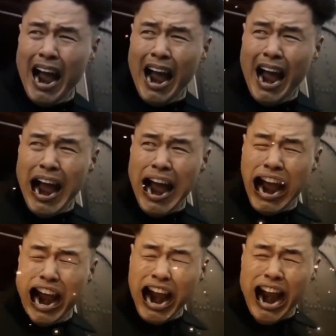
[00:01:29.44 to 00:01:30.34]
it's
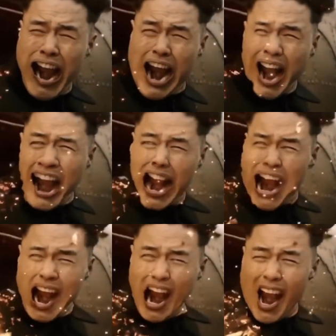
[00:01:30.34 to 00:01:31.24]
killing assassin
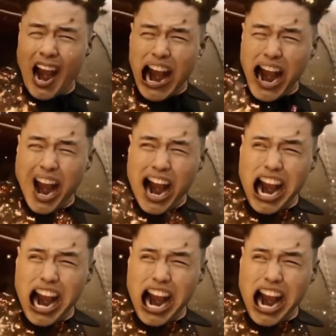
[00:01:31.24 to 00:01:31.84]
Kim Jong-un, the